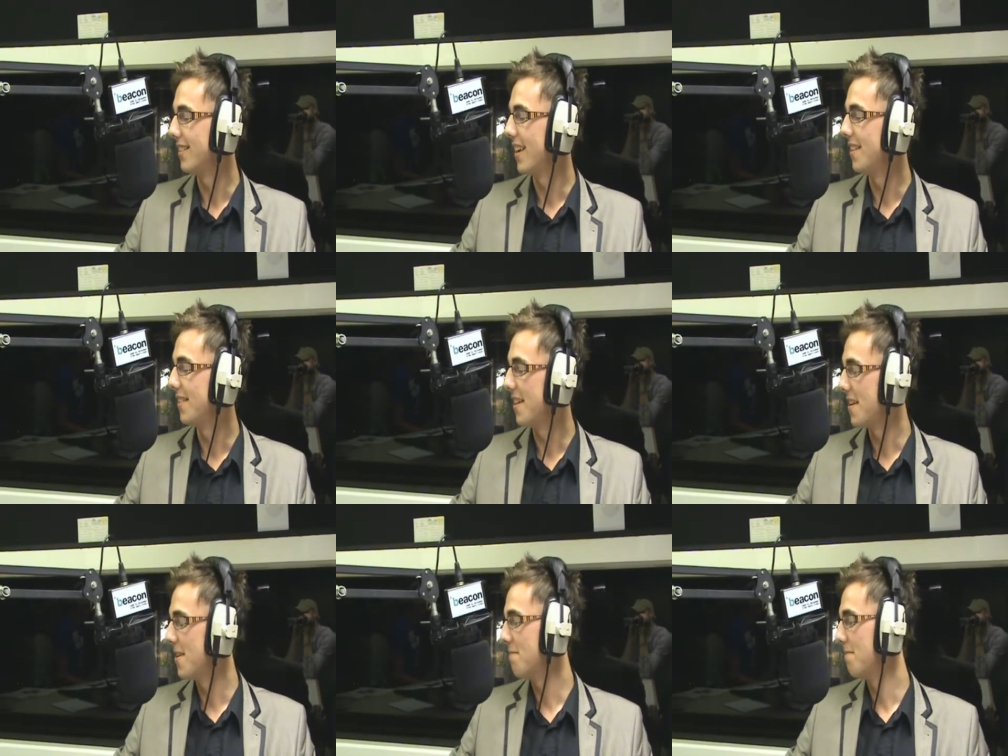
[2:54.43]
And
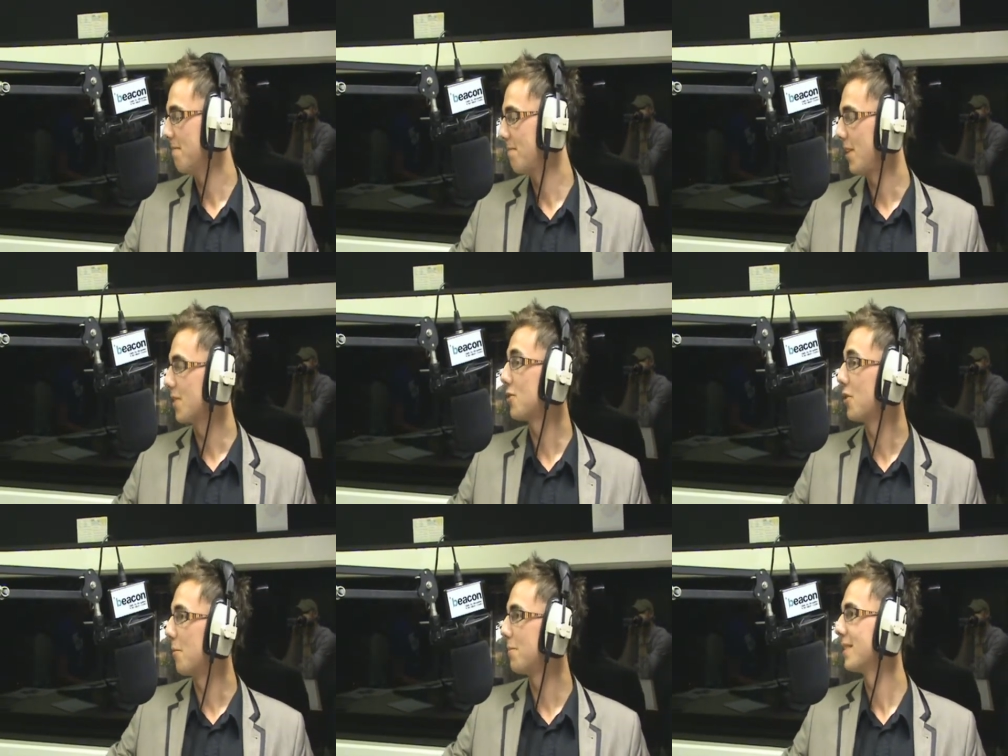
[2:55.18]
then I
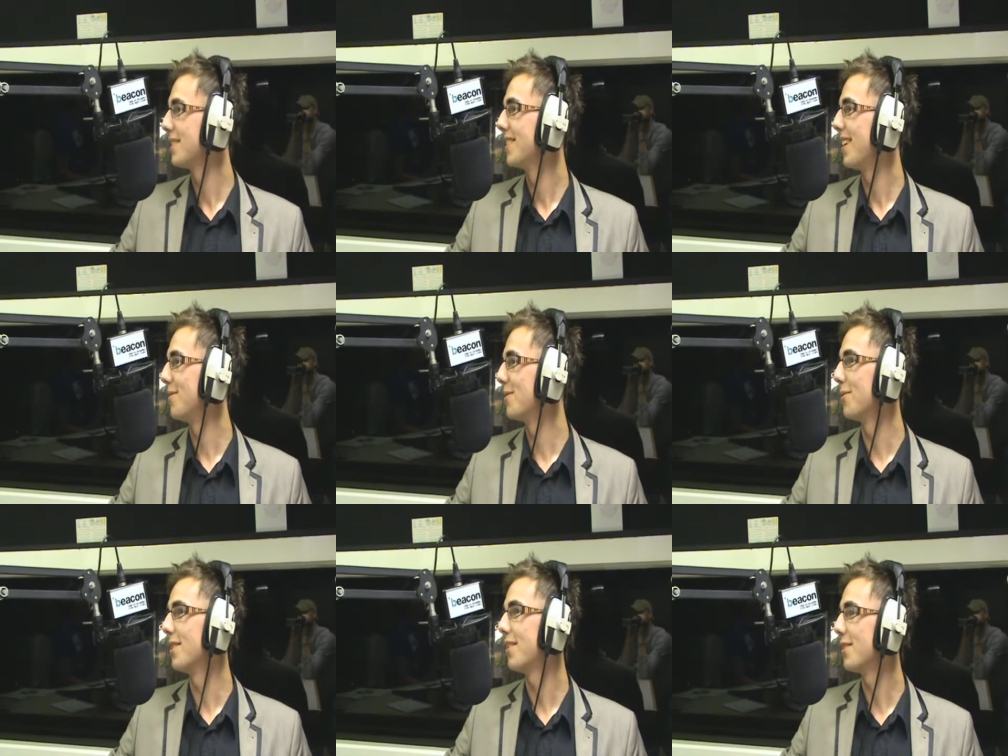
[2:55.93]
stopped. I was
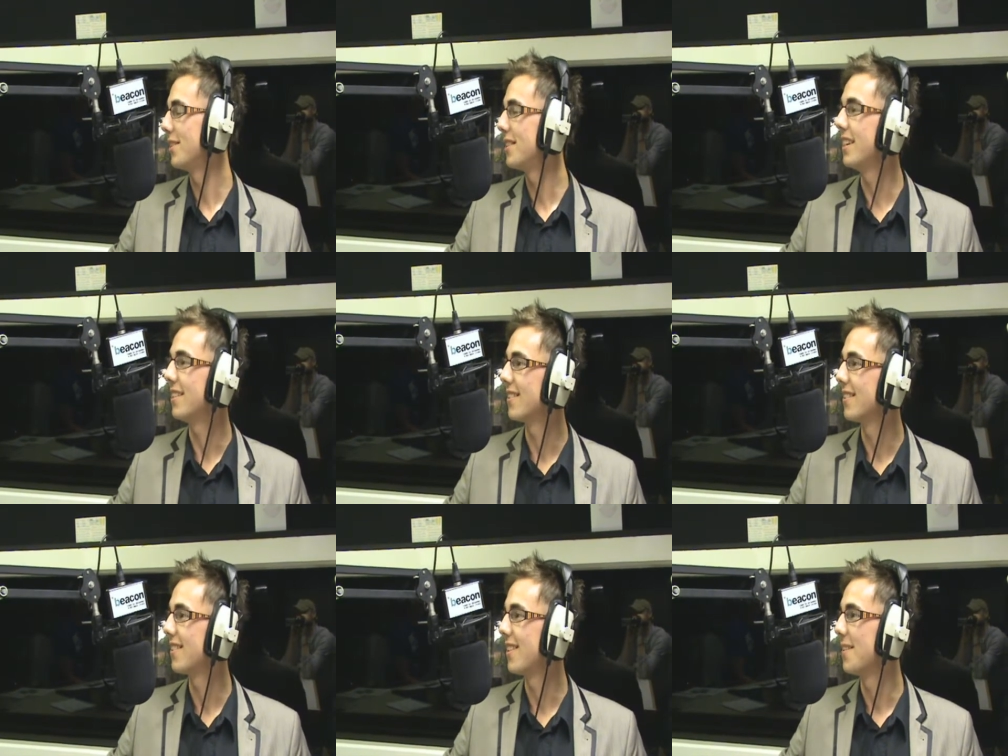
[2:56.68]
only 13 at
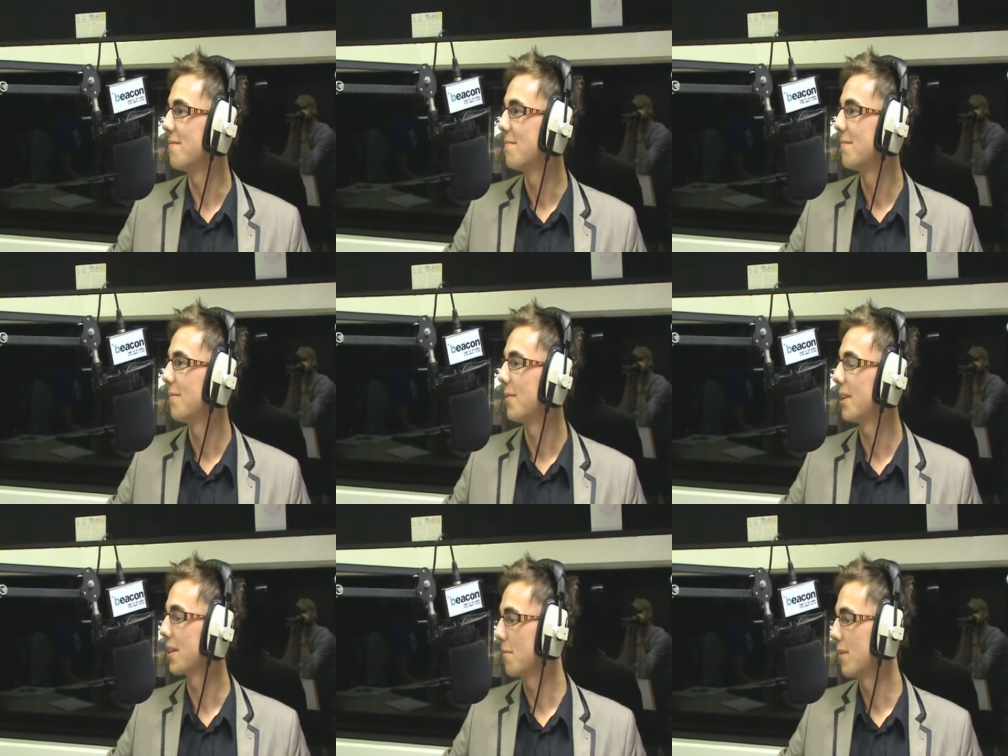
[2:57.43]
the time
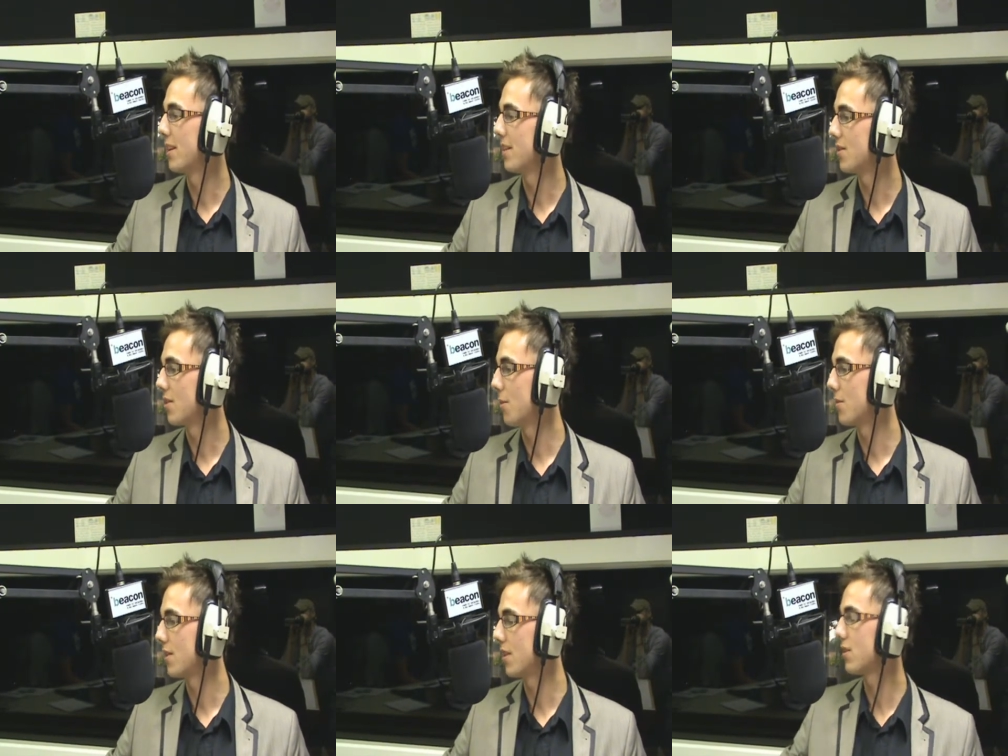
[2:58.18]
when I completely
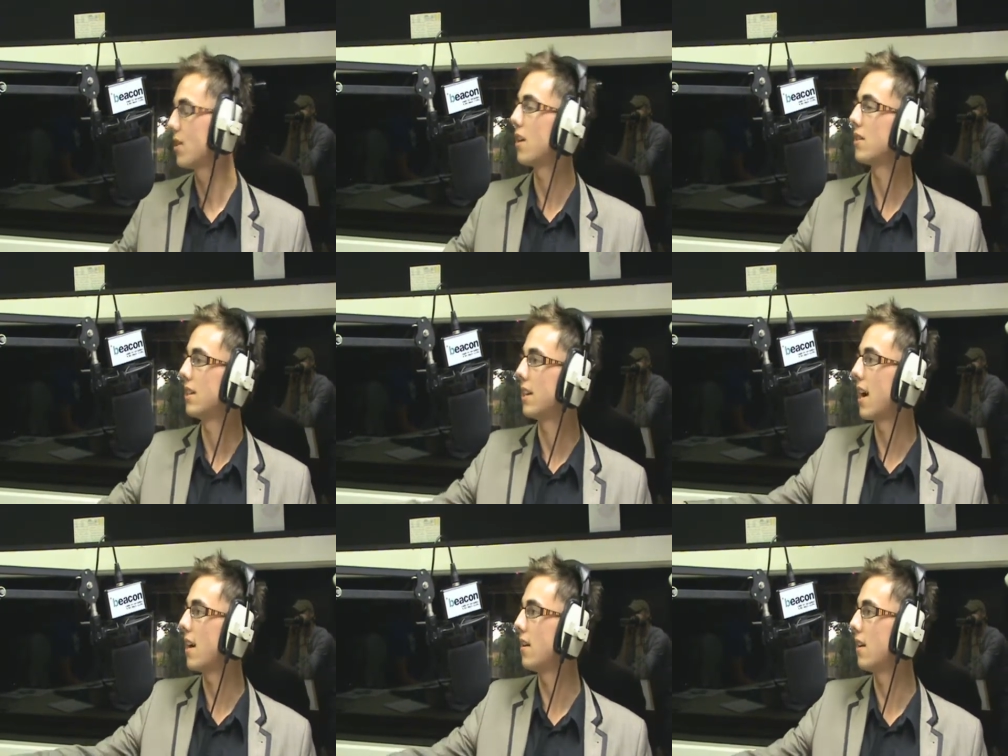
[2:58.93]
stopped, and I started
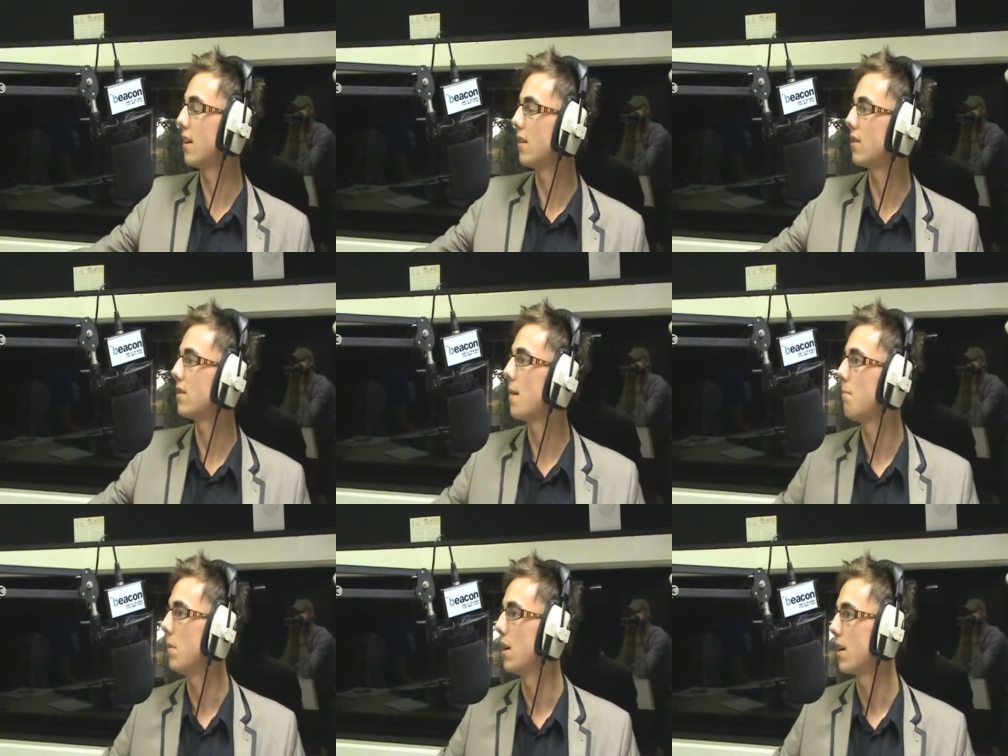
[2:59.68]
again in
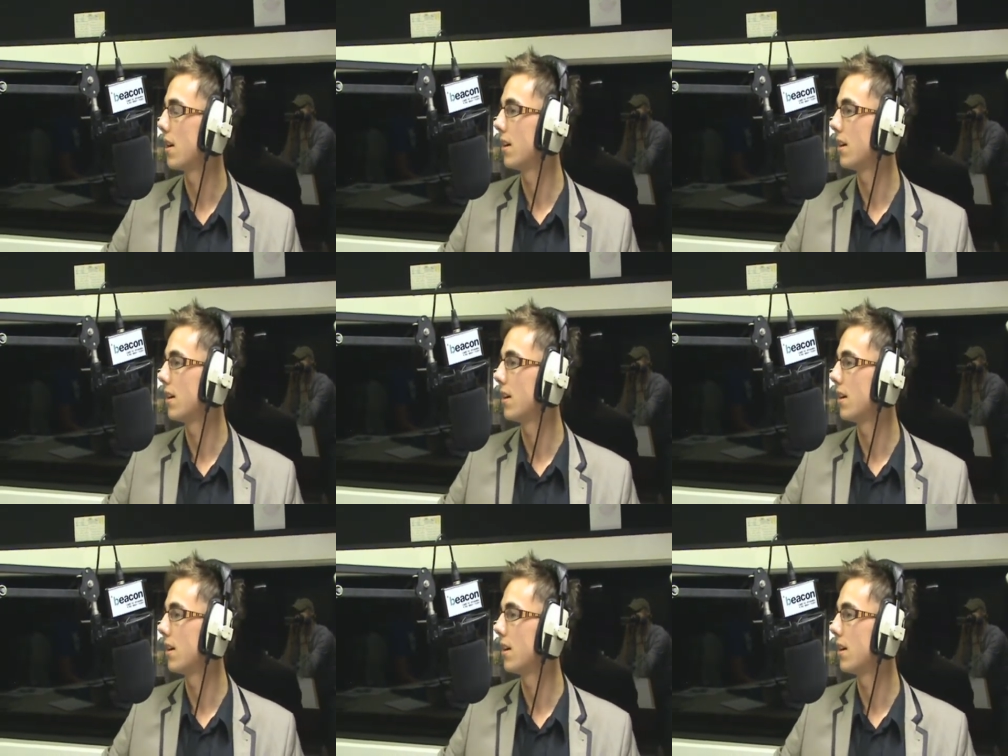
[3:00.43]
December.